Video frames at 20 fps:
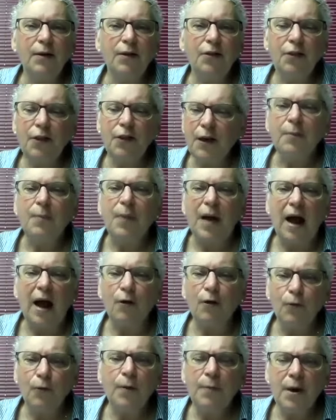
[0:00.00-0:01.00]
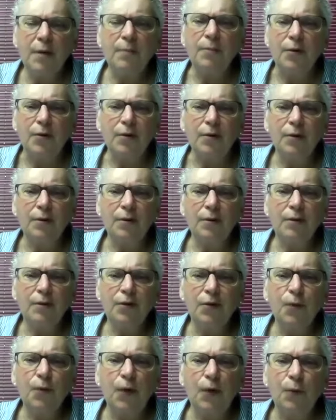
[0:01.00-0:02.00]
think back, remember
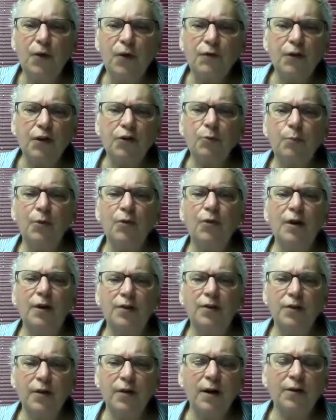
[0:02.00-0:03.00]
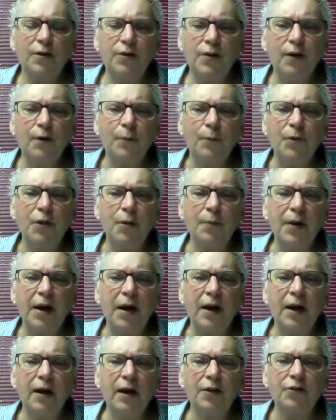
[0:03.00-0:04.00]
to when we've experienced God's help in the
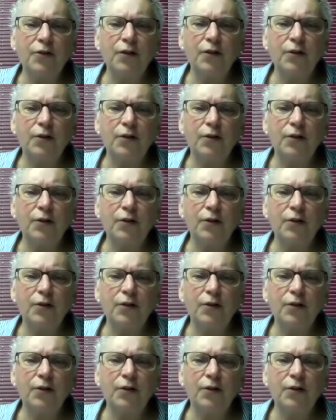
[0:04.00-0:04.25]
past,